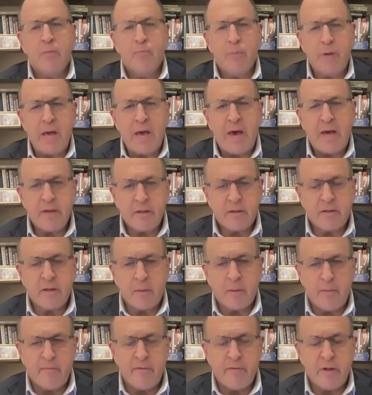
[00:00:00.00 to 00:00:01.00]
beheaded
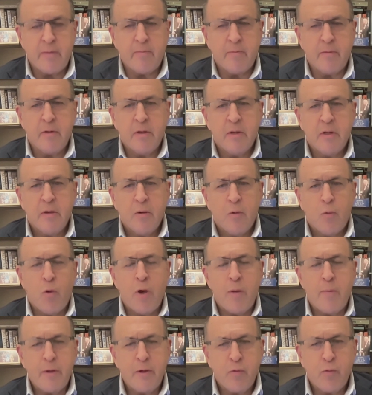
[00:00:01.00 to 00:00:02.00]
some of them,
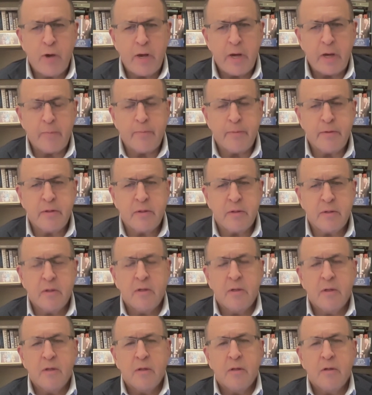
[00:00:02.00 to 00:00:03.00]
women raped,
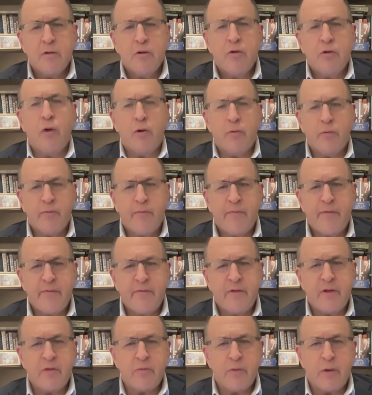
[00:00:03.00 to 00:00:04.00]
two hundred
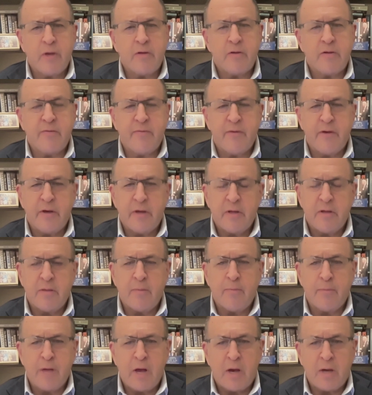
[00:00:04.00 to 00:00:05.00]
fifty Israeli civilians
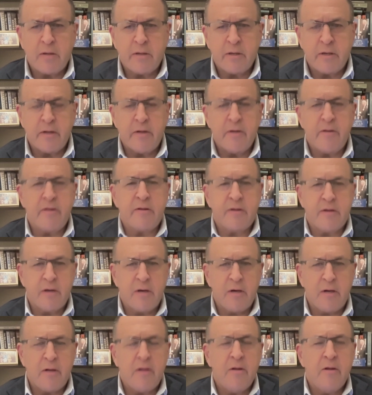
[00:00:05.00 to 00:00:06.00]
abducted, and
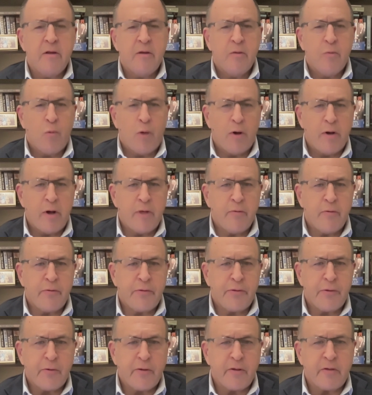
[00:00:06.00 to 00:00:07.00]
still one hundred
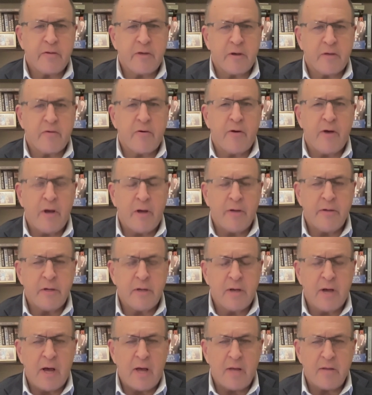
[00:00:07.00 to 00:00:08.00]
thirty-six are held in
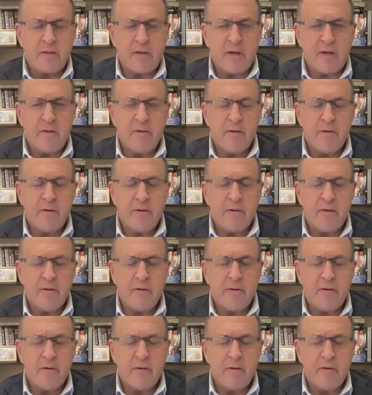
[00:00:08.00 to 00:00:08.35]
Gaza.